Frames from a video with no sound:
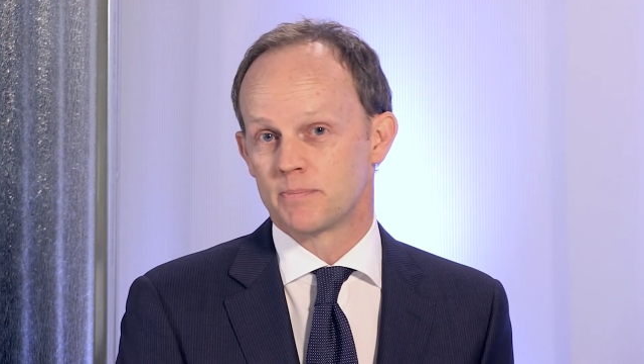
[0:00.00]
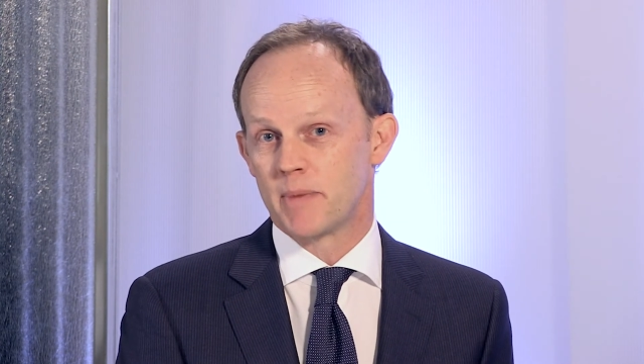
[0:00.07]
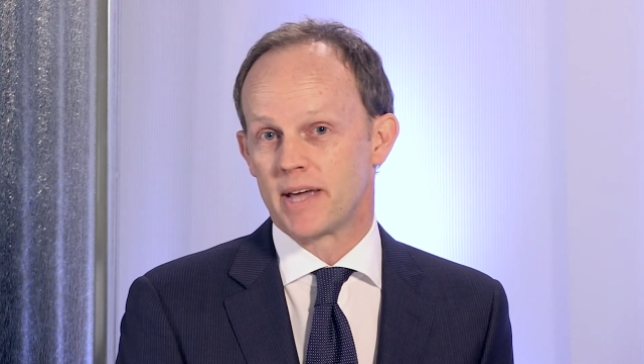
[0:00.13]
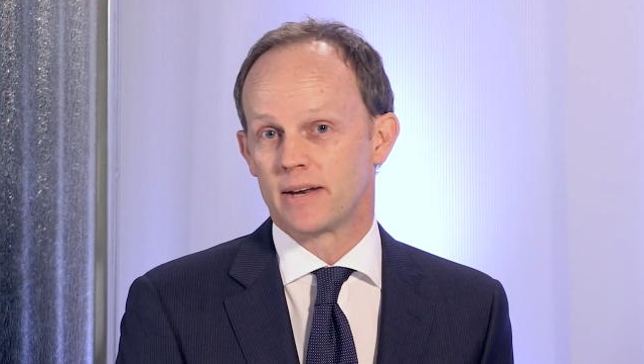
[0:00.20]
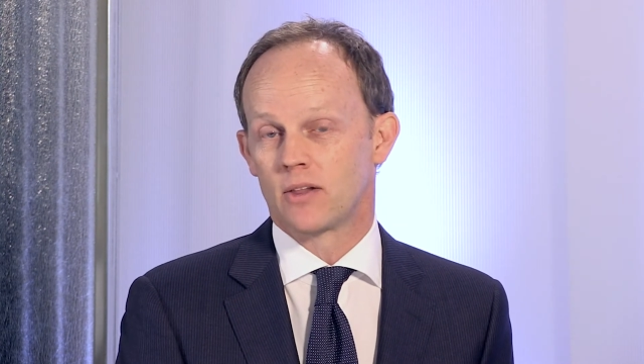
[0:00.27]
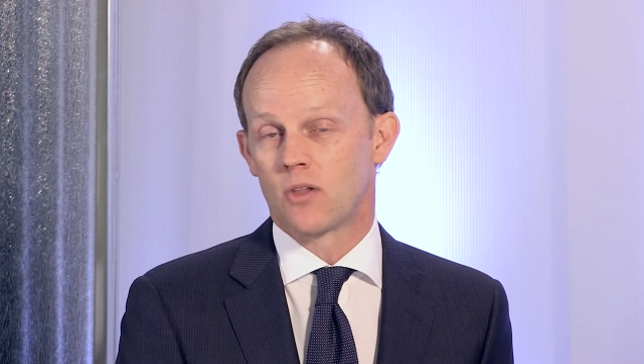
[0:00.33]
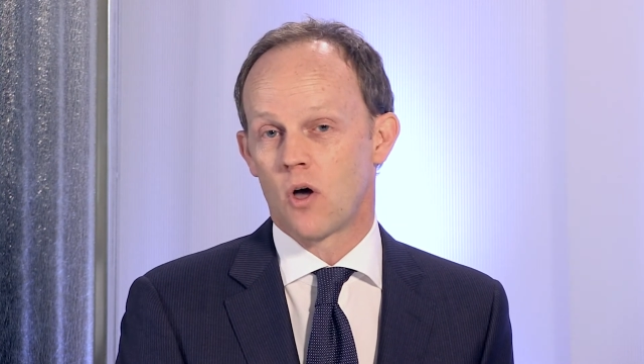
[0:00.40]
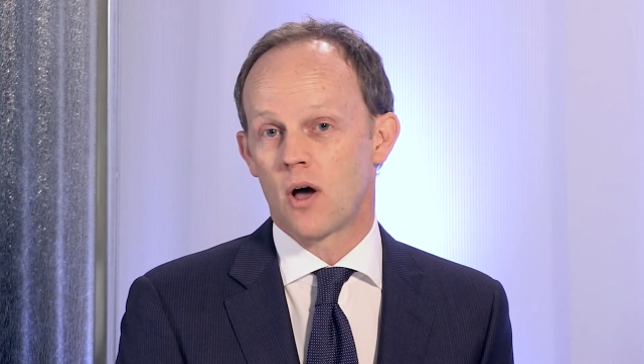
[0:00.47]

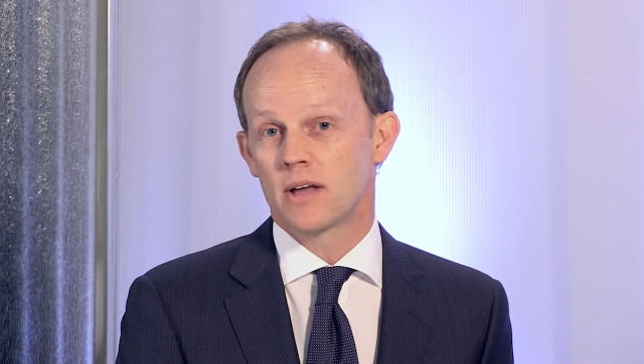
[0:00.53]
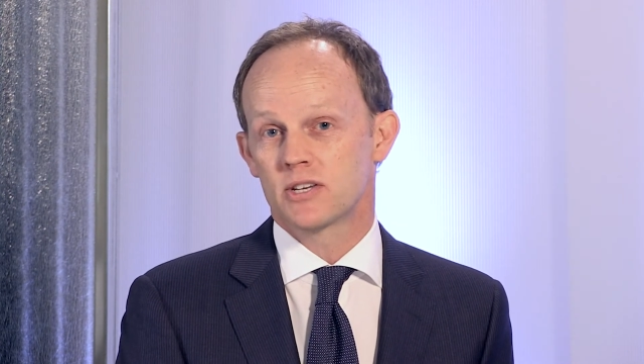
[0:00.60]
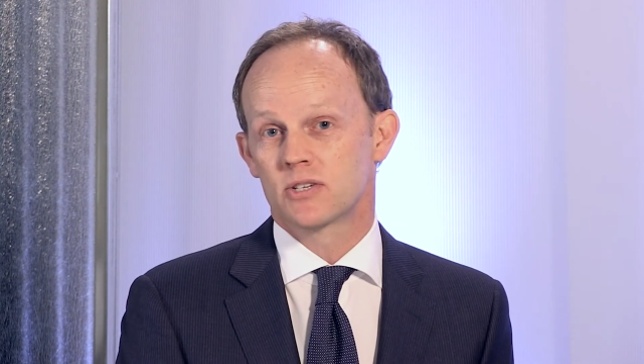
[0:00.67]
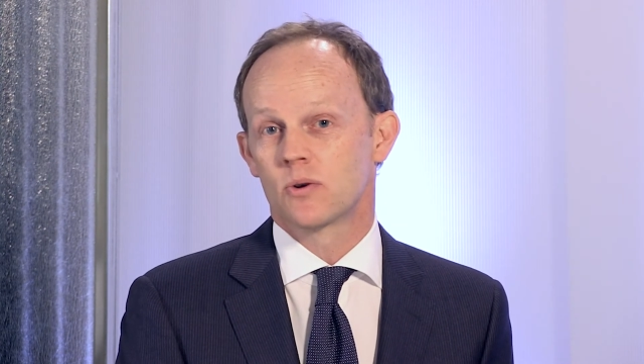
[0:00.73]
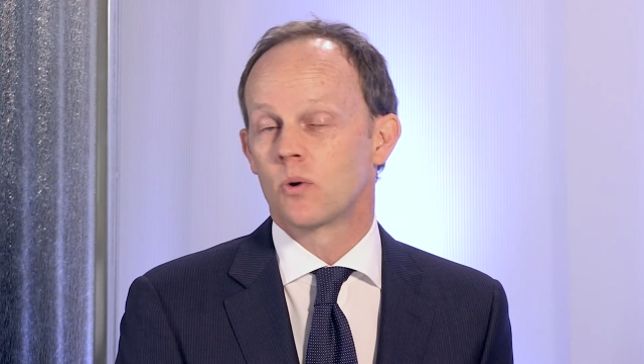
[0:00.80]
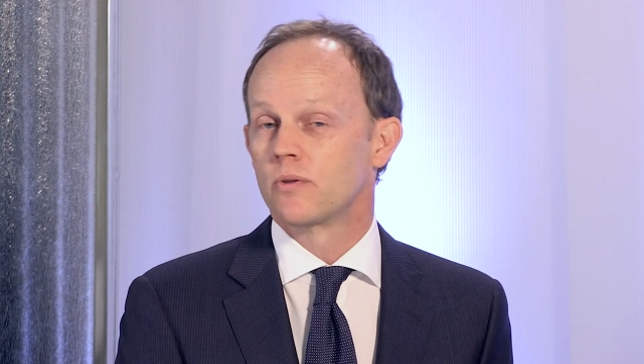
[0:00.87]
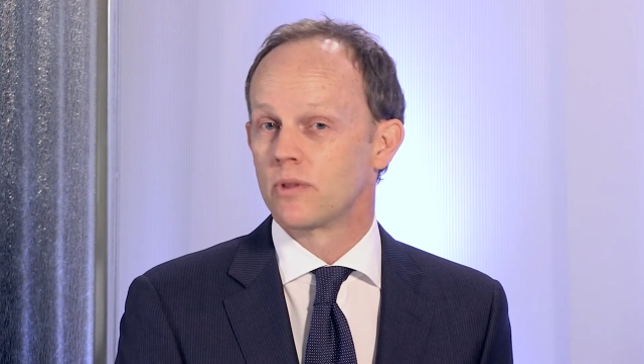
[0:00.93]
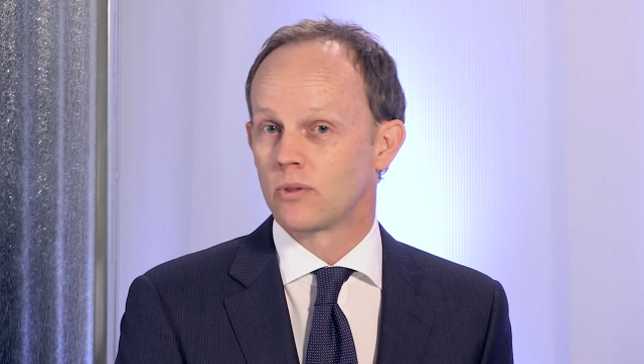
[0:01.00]
made a loss
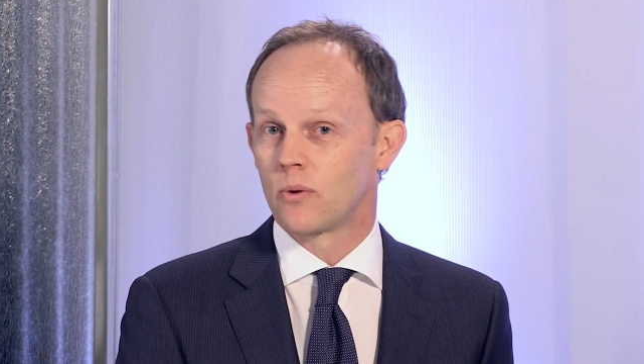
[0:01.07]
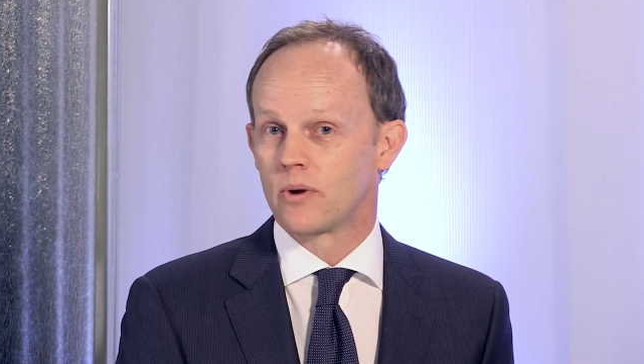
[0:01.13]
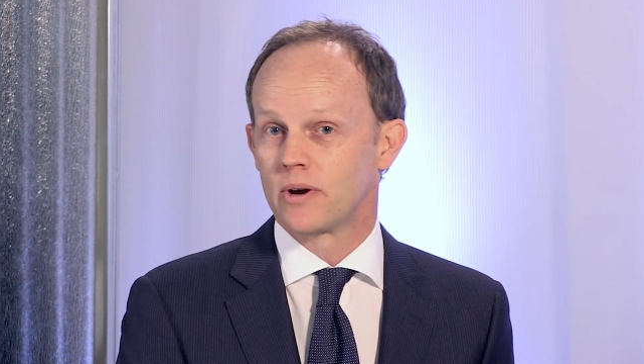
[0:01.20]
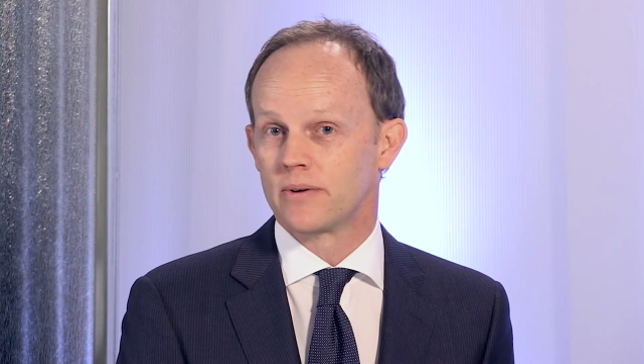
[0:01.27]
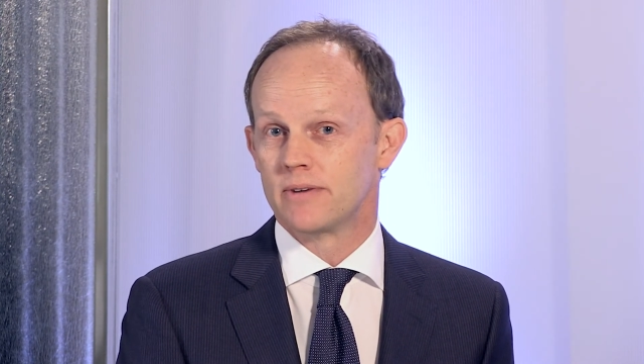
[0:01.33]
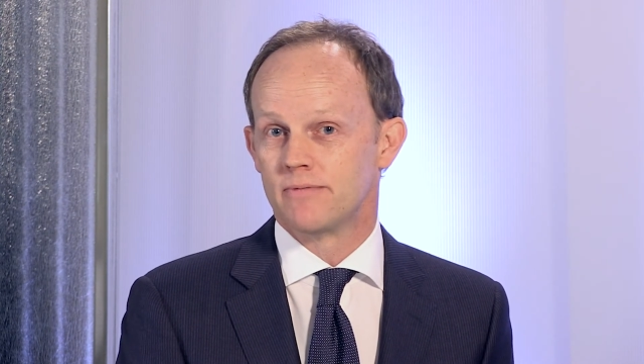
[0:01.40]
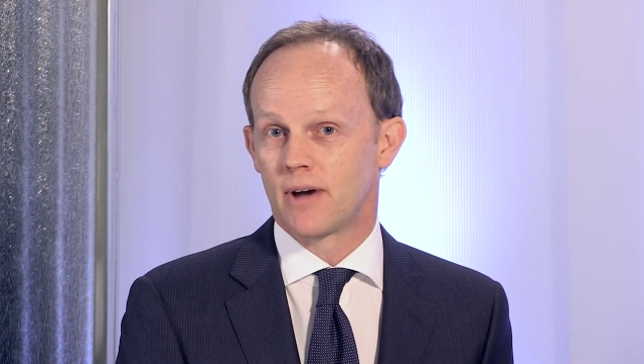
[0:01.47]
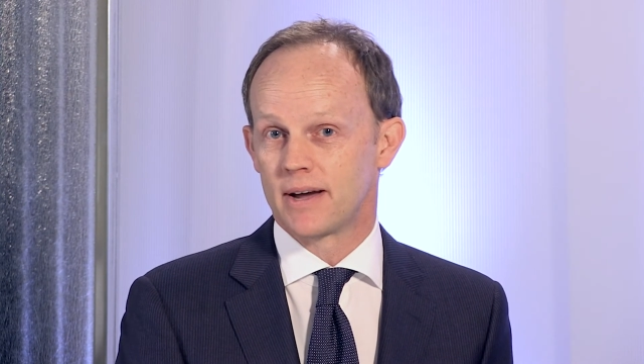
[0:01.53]
or the
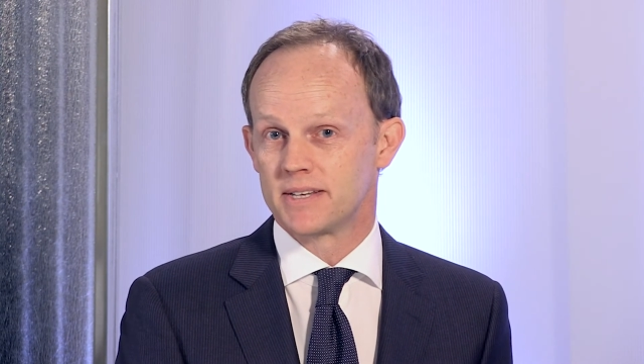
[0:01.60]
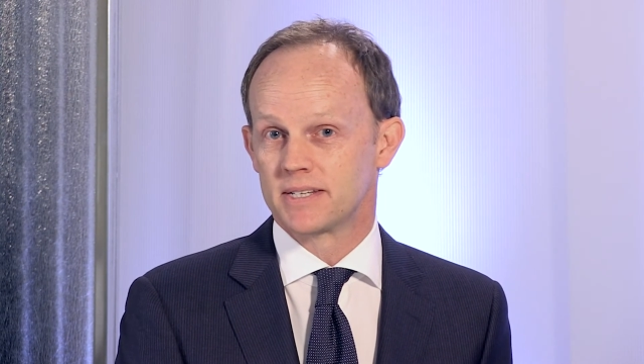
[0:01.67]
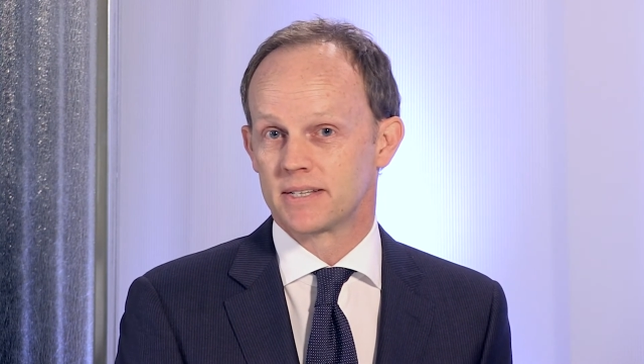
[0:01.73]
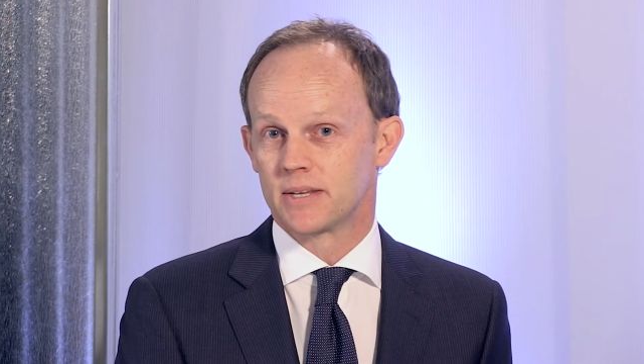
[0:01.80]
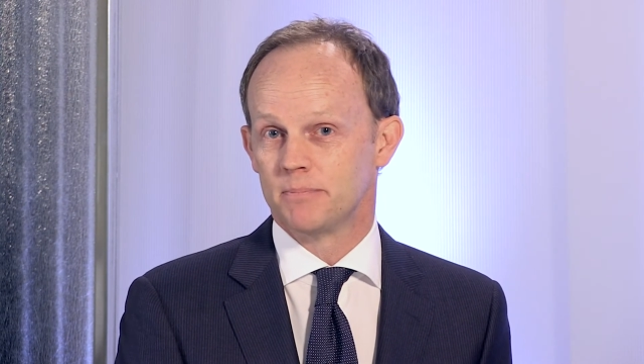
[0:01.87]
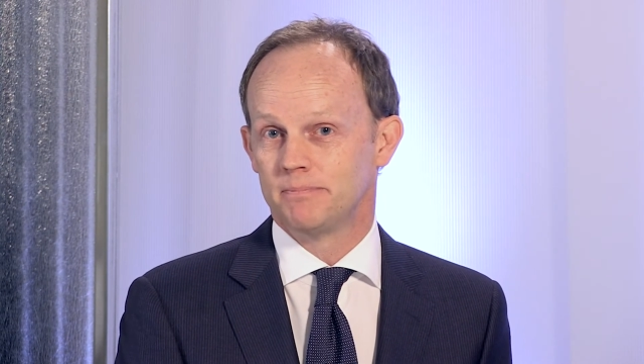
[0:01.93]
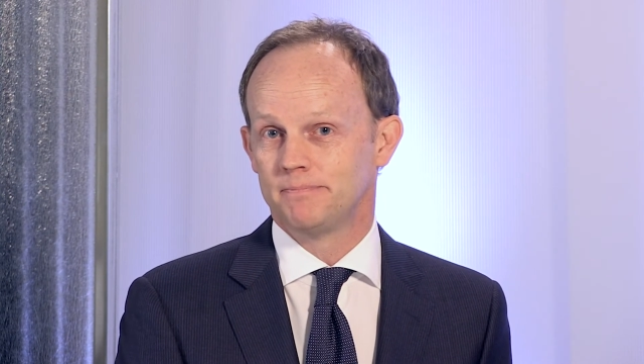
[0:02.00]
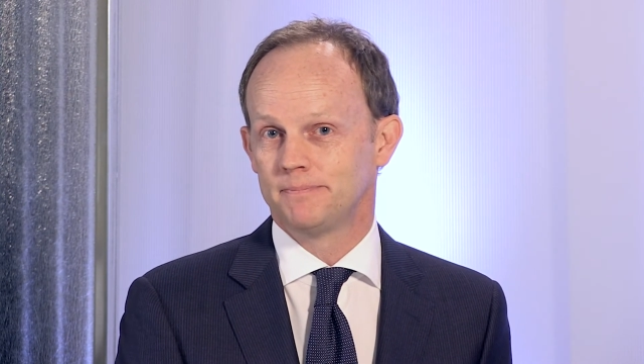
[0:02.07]
lawyer advising
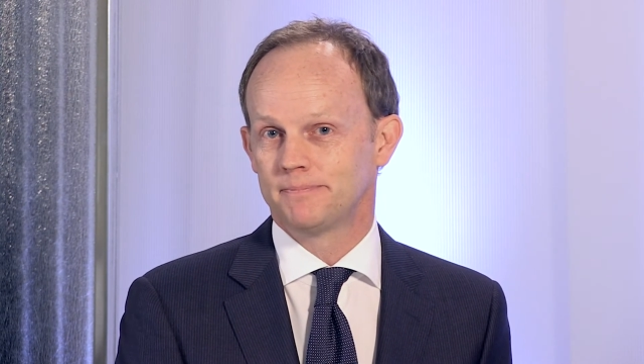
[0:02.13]
them?